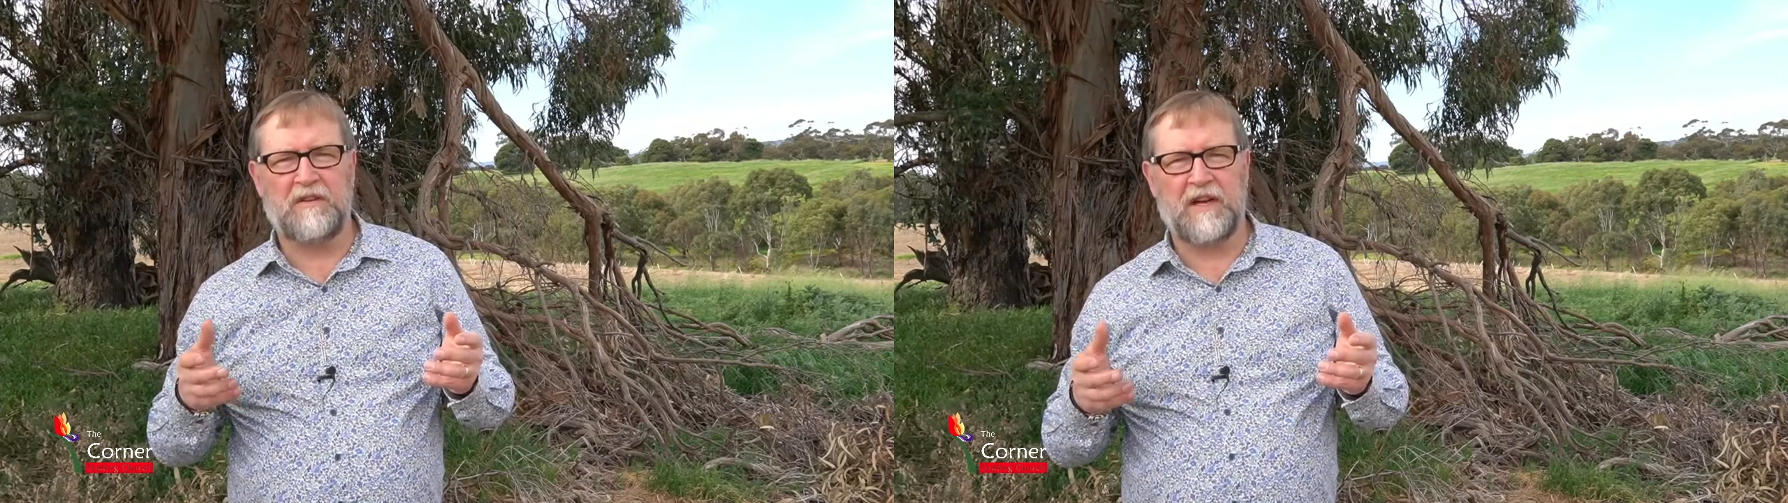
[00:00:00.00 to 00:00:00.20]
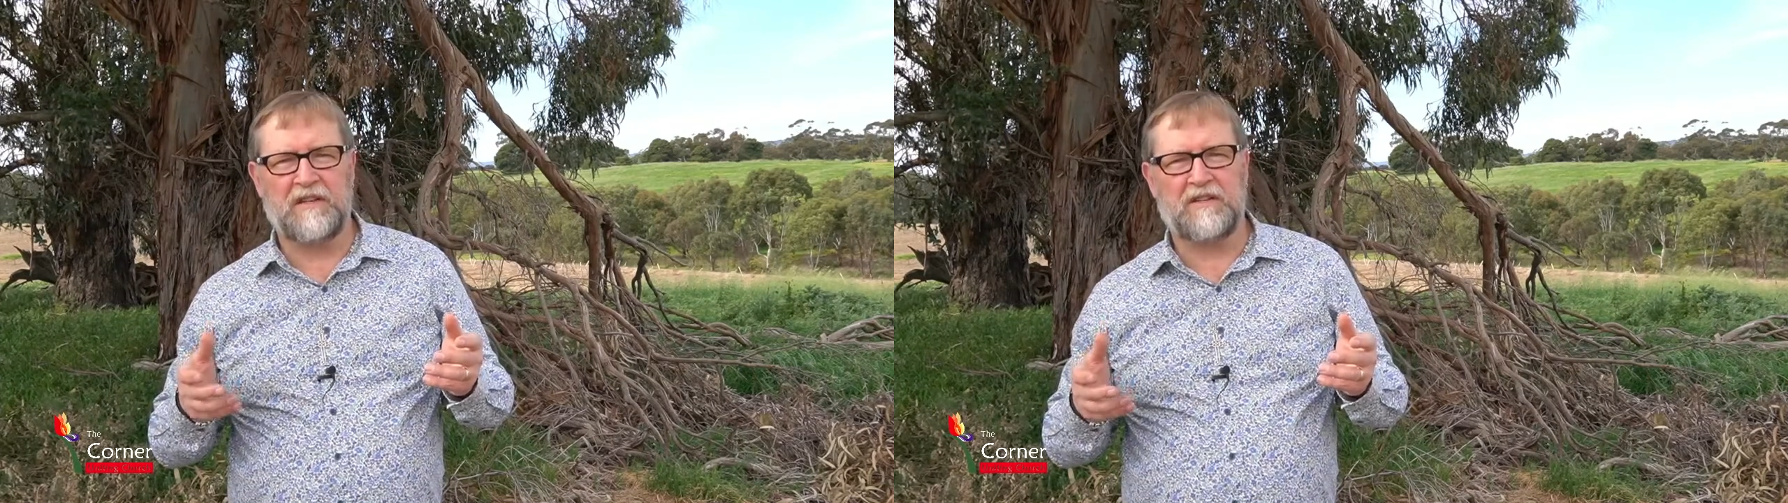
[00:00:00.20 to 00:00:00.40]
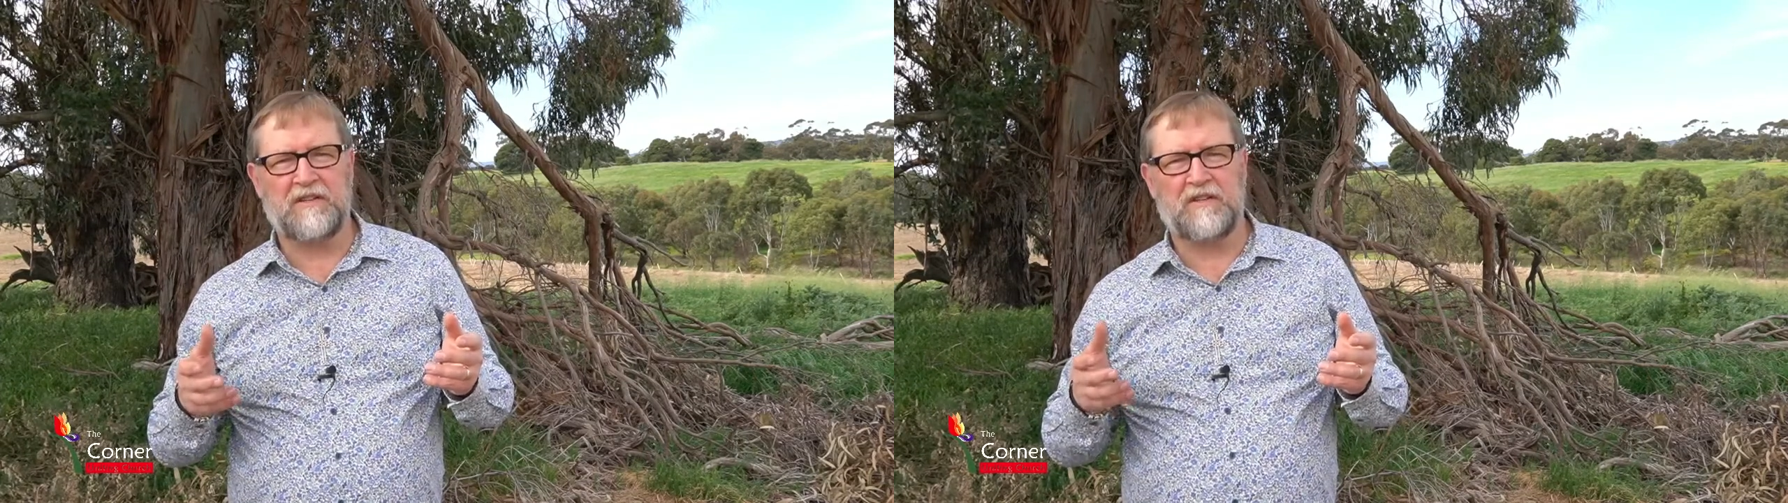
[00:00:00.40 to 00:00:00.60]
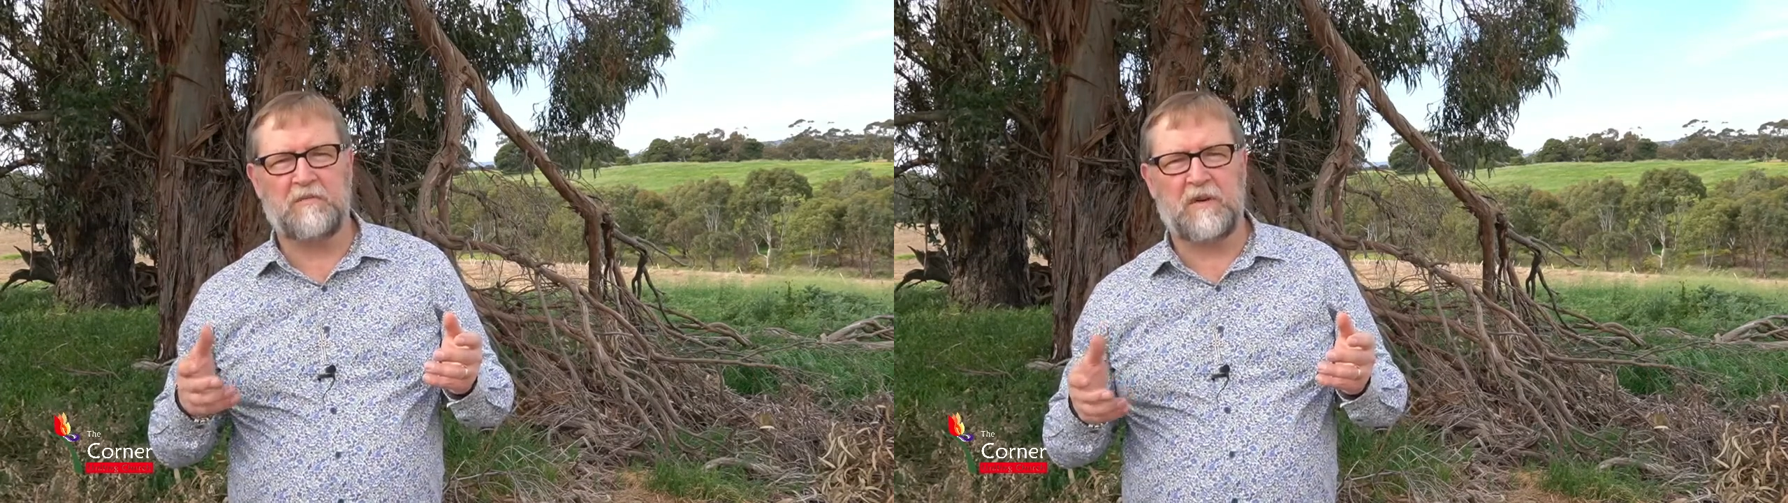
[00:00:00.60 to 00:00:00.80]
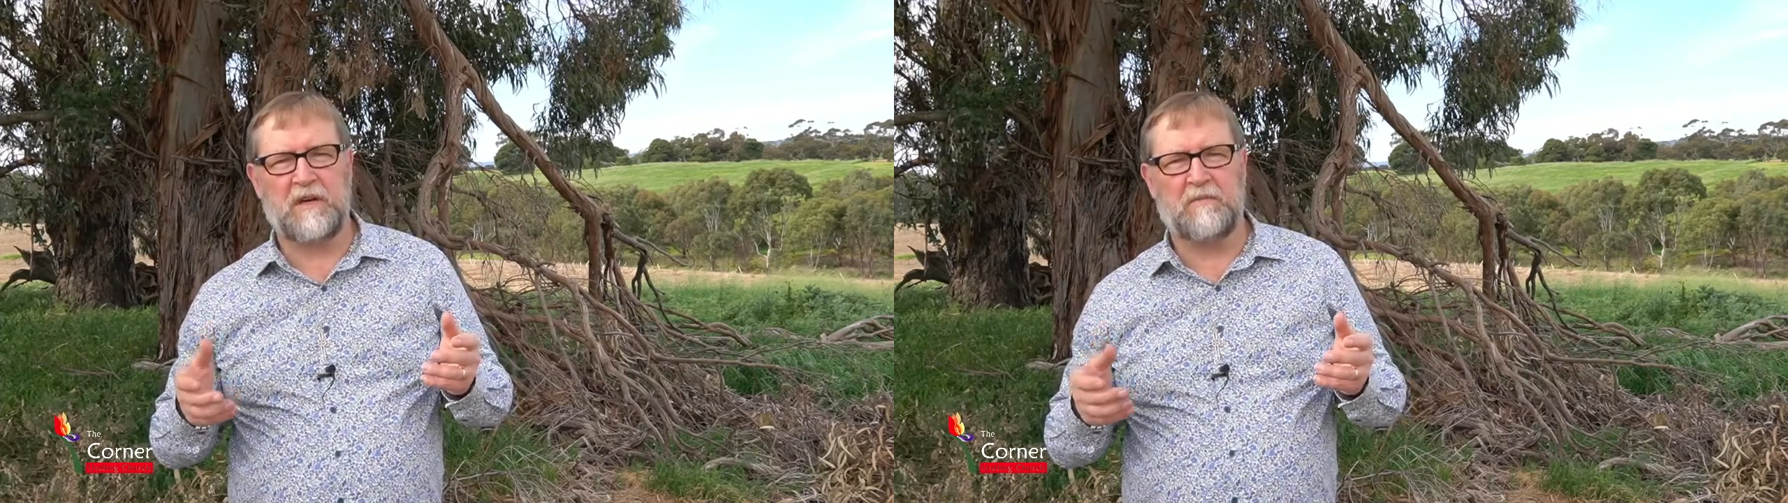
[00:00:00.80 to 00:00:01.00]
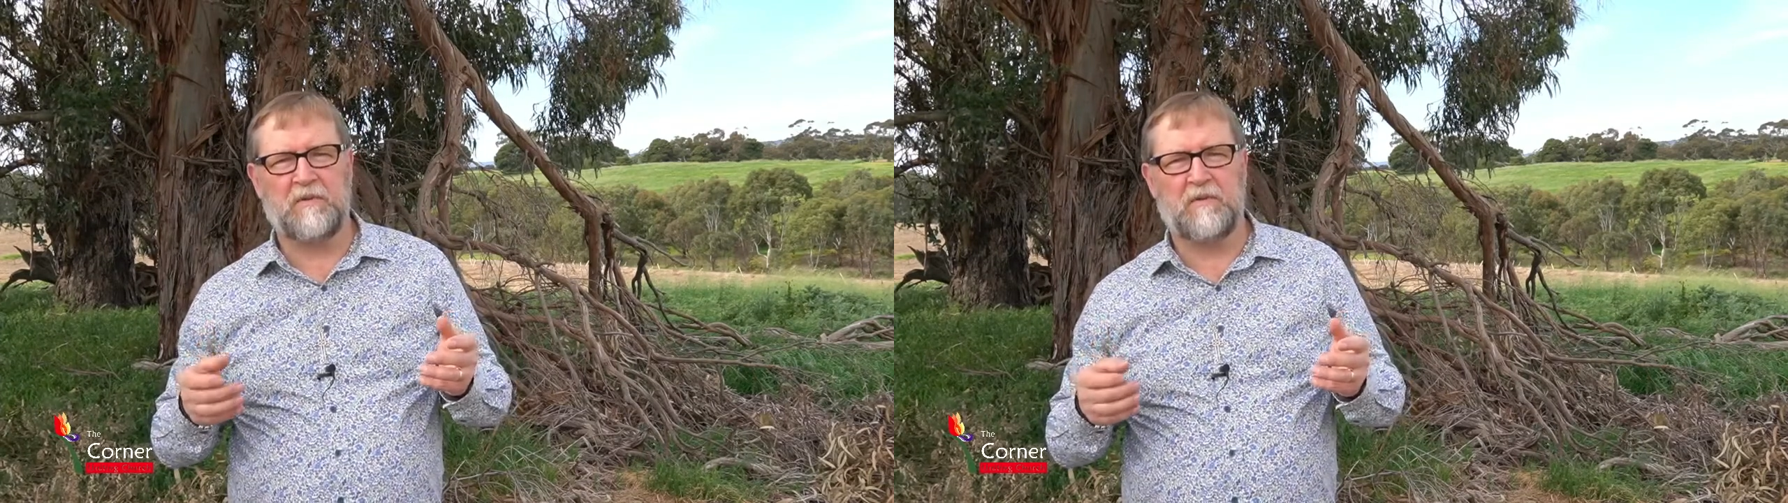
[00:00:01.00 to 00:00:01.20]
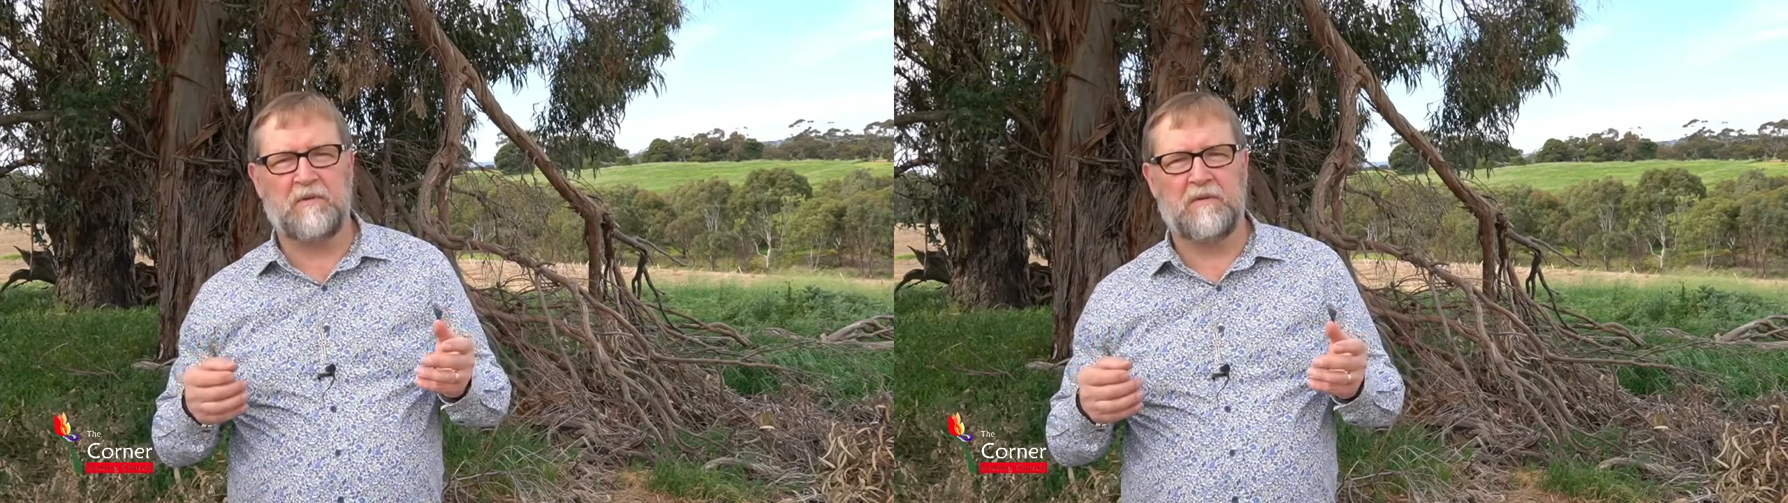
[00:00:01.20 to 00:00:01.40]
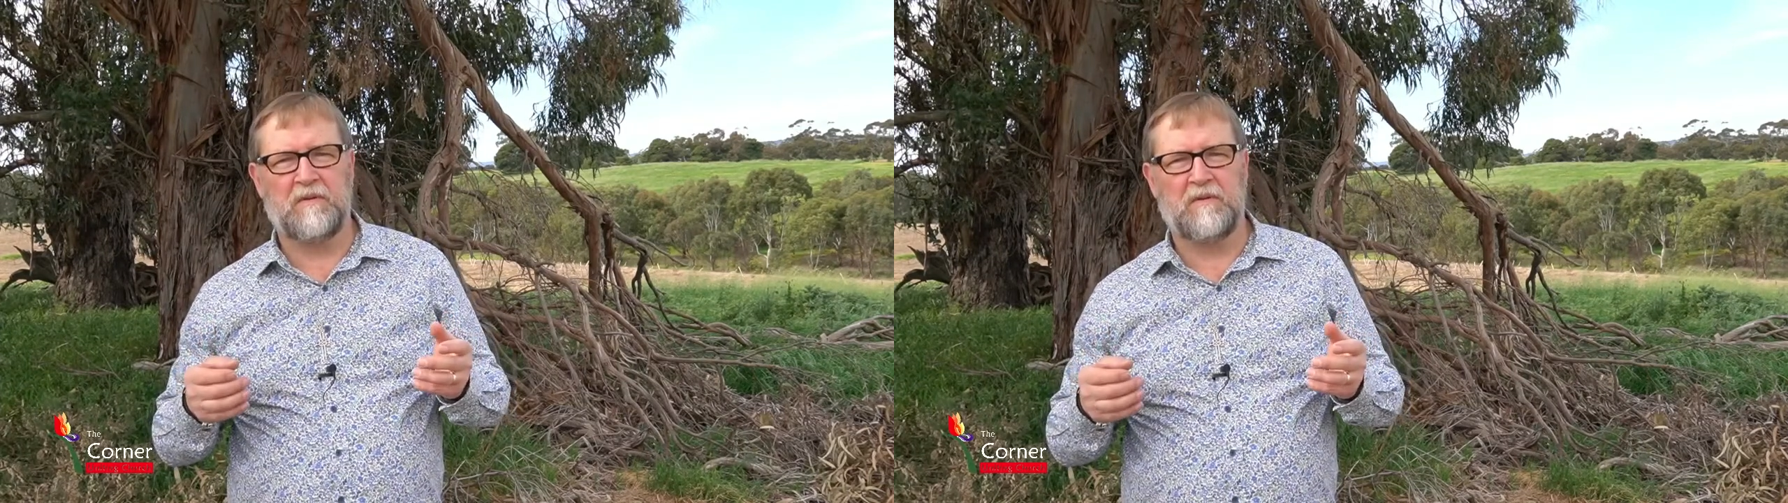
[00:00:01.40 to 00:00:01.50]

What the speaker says: Nations people.